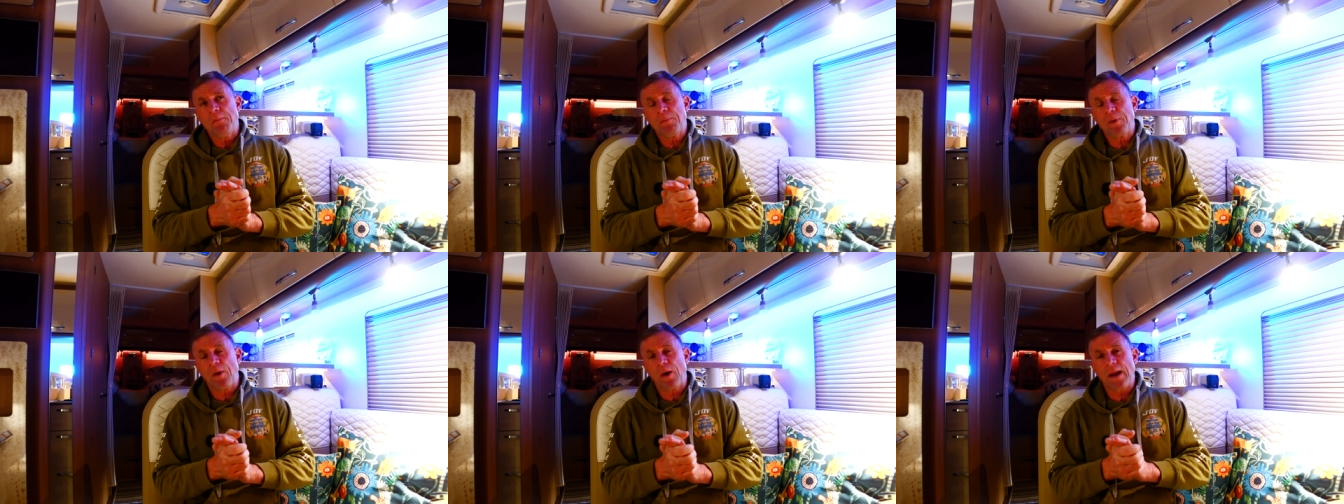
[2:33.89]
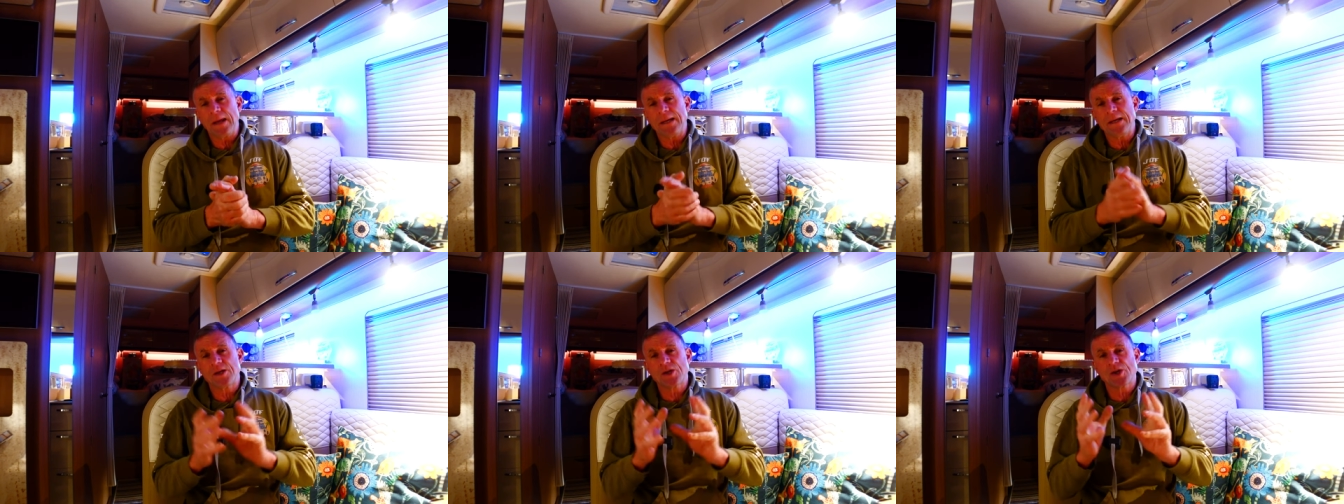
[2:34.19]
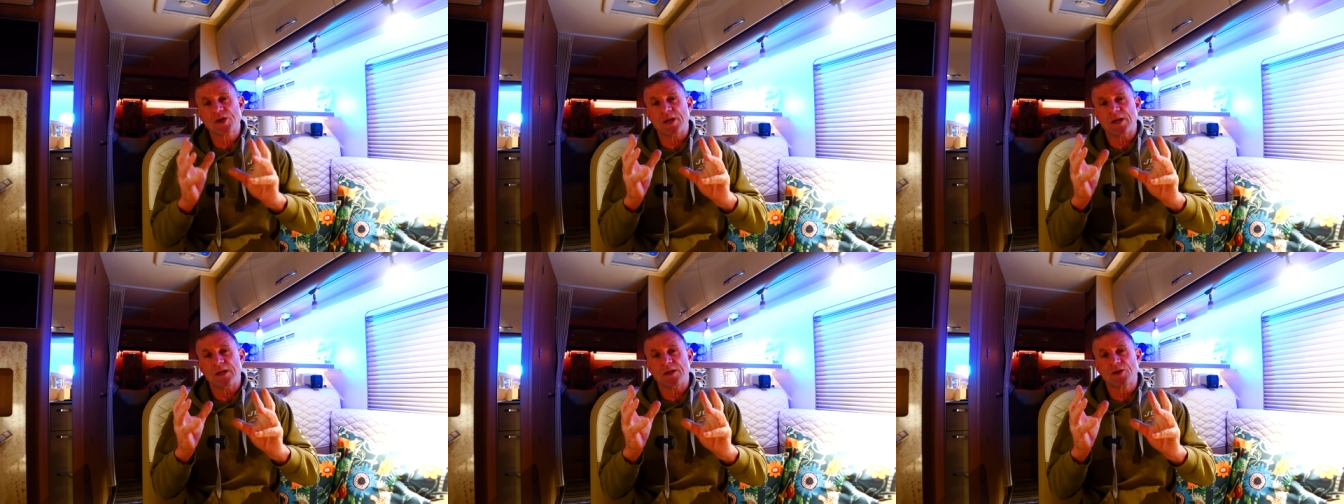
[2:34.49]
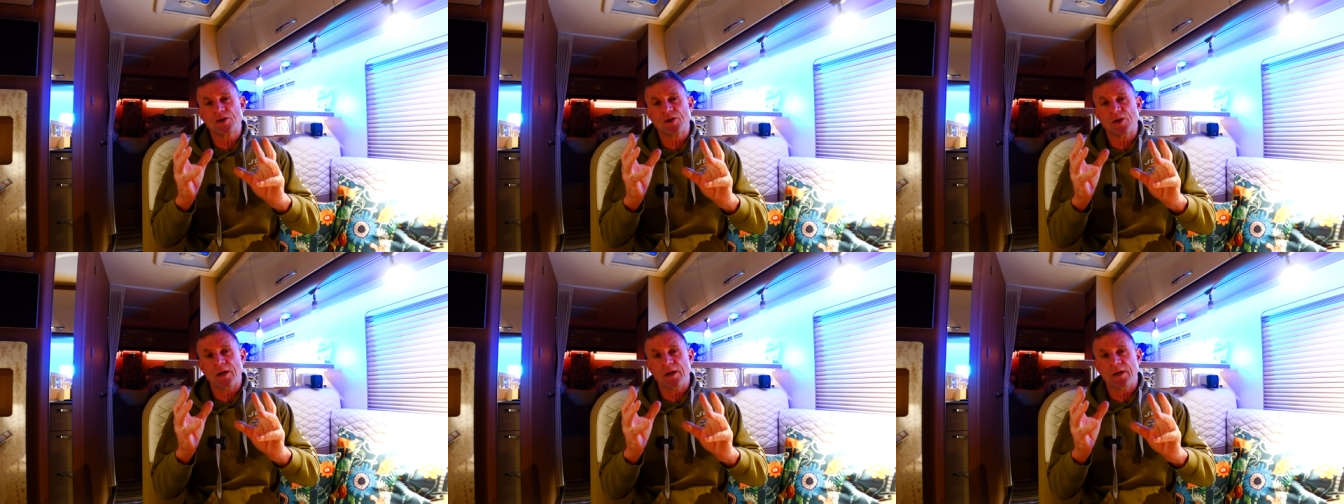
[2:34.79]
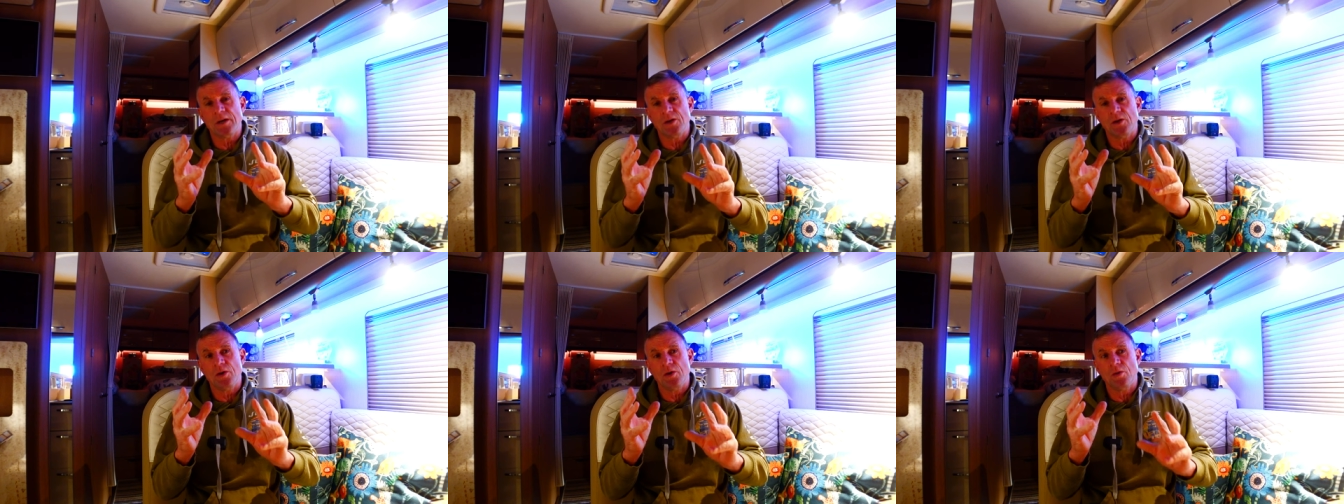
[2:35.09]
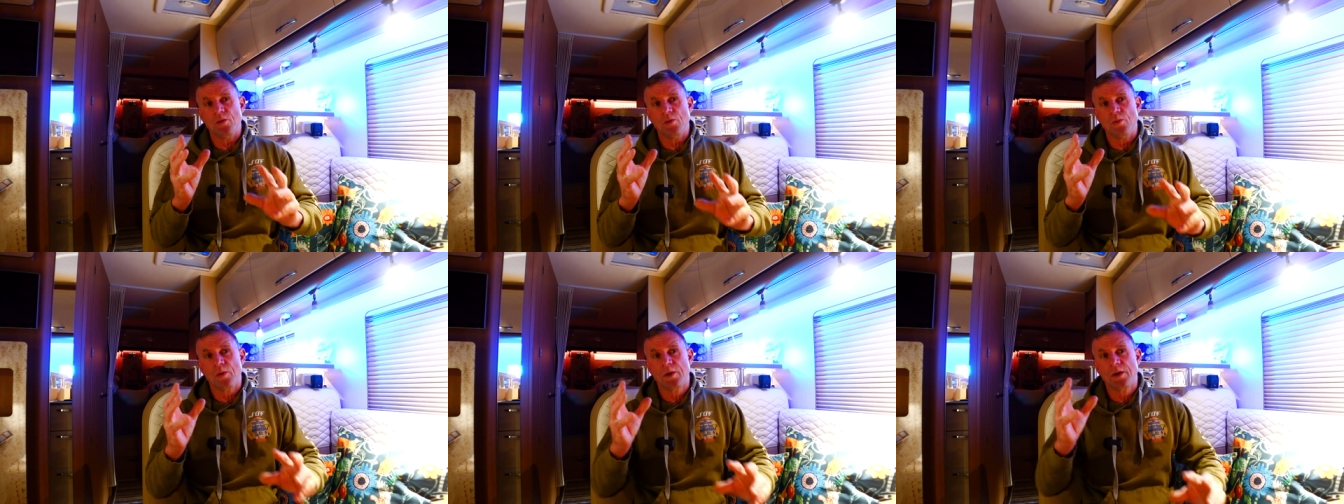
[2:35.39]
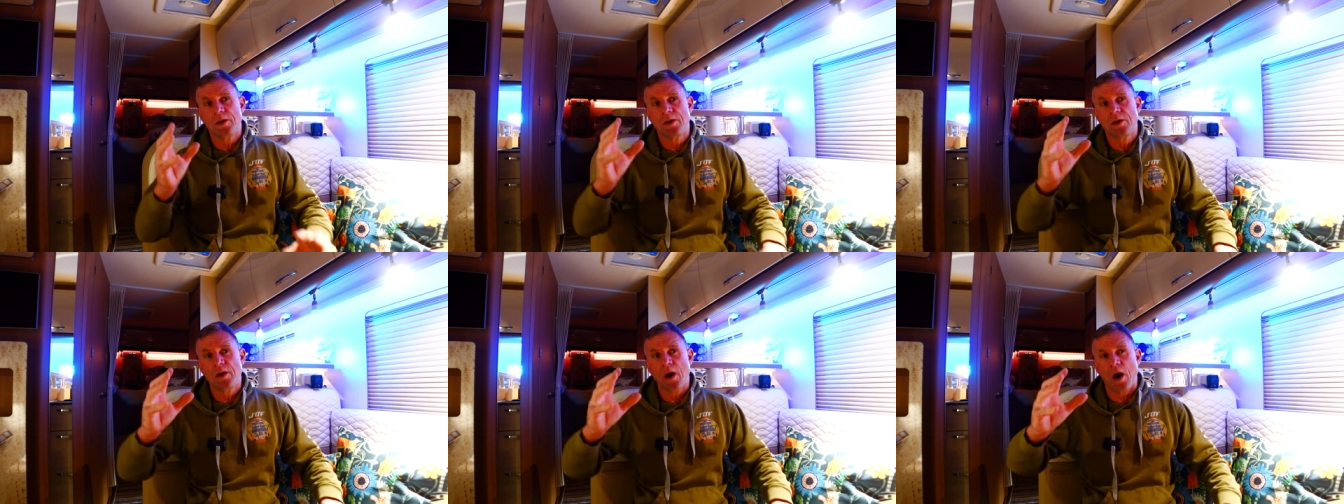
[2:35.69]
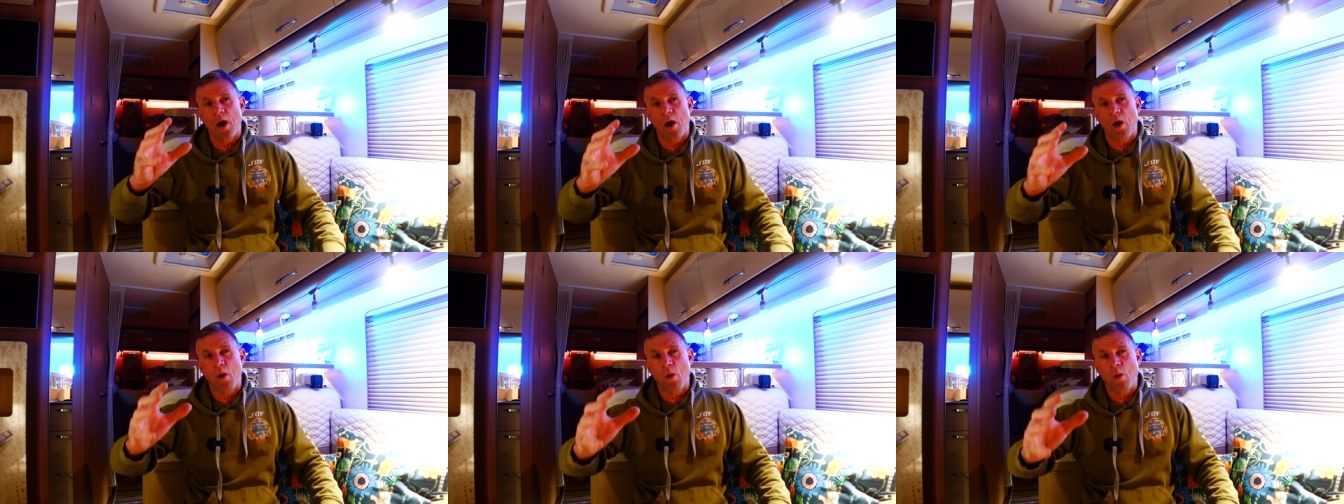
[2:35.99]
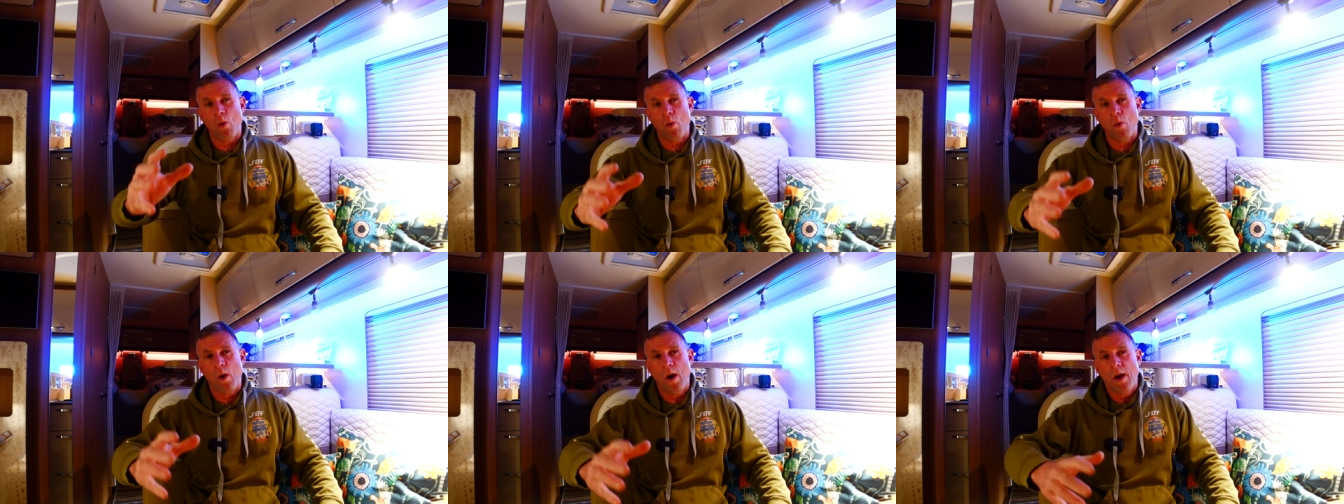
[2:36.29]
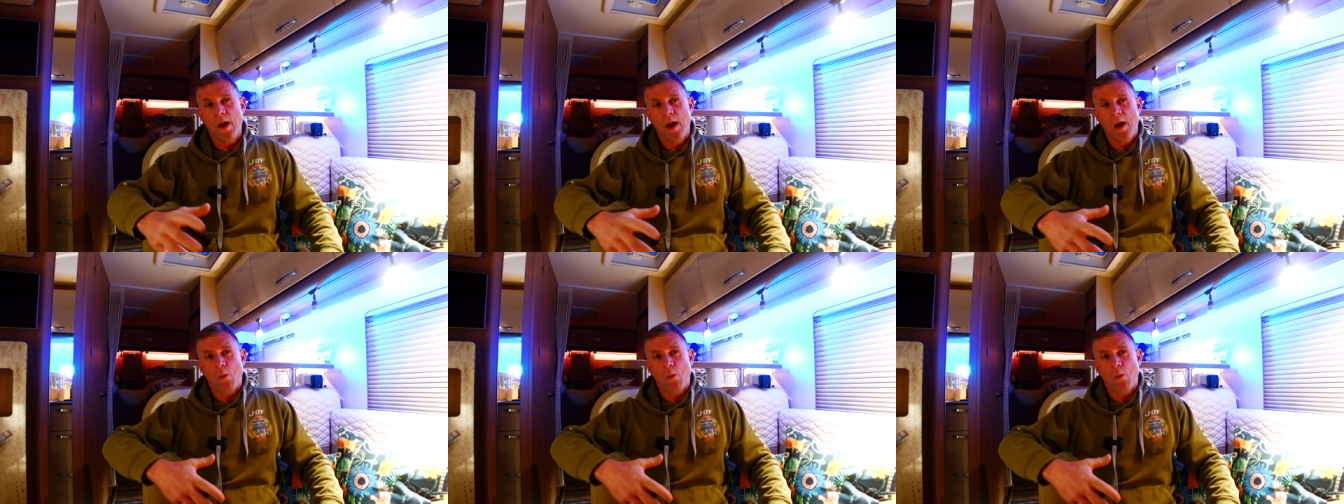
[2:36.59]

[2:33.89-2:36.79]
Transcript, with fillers: places that you go